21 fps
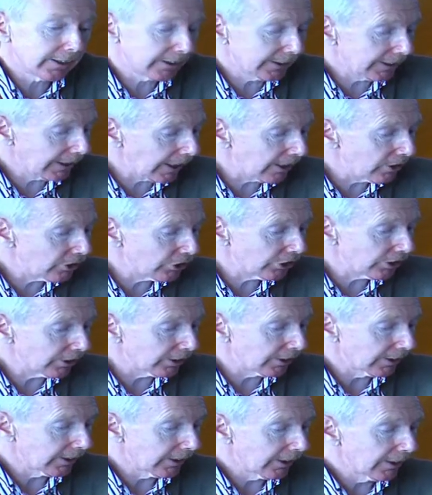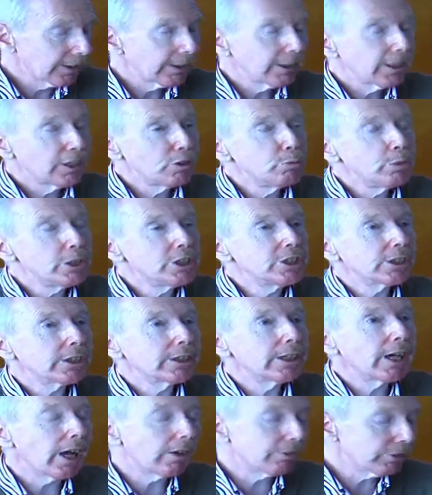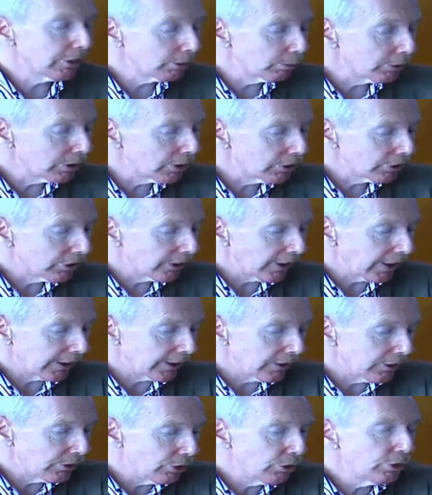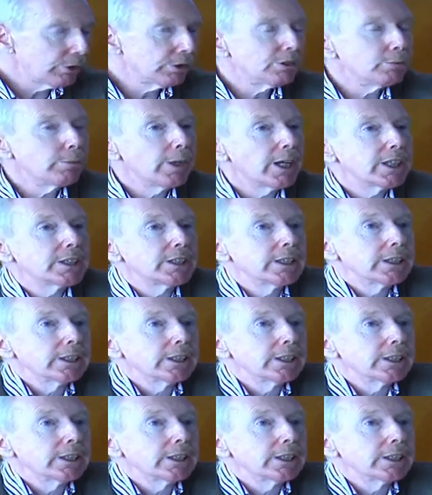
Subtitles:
tension. Immediately afterwards, you had a new domestic